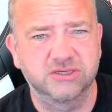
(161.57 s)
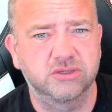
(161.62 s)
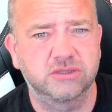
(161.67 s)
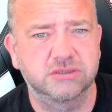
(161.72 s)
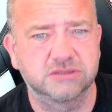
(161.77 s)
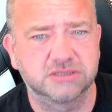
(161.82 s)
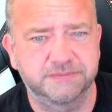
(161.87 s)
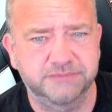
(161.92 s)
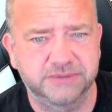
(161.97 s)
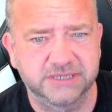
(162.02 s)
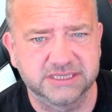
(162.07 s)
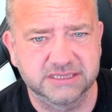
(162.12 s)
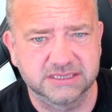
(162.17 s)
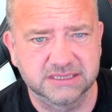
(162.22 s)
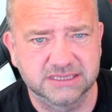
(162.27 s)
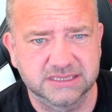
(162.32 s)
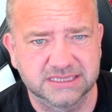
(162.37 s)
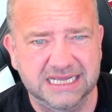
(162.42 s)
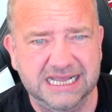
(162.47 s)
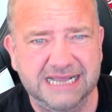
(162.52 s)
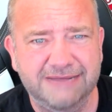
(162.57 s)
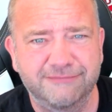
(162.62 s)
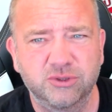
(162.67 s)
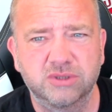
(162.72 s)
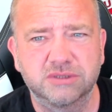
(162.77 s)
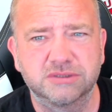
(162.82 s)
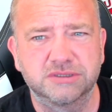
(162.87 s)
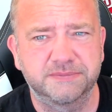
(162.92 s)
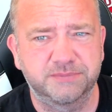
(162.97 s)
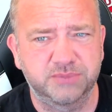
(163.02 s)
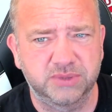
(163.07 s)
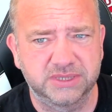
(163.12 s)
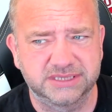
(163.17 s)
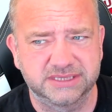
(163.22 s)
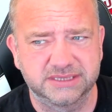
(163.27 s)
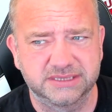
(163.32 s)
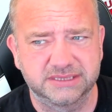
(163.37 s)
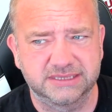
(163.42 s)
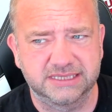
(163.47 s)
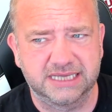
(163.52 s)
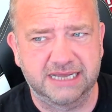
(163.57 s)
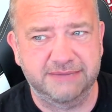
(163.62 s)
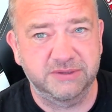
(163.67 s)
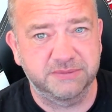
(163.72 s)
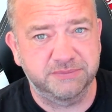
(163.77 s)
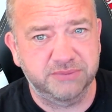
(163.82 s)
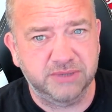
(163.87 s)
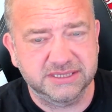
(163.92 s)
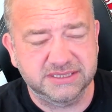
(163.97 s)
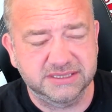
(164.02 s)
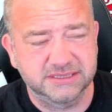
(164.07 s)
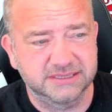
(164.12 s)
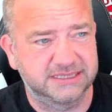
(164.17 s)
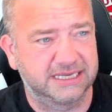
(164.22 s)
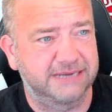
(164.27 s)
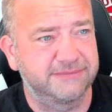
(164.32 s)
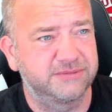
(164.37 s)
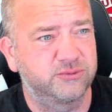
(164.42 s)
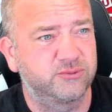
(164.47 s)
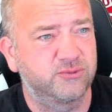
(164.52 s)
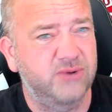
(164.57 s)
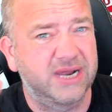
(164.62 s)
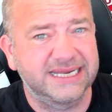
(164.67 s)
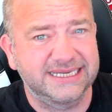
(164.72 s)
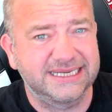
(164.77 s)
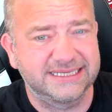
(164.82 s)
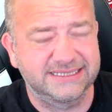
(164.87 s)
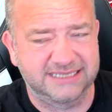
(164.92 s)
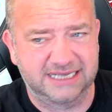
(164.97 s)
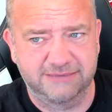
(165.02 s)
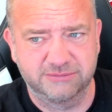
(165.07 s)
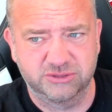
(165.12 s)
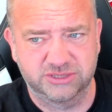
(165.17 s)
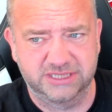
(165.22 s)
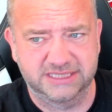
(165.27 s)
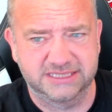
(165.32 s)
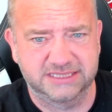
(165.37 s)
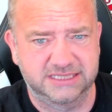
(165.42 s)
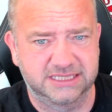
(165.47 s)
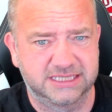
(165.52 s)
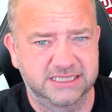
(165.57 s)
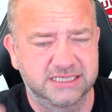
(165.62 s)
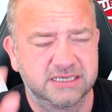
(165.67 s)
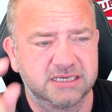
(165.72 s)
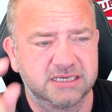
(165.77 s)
not at the present time, not at the present time, the present time, the right time, should I say,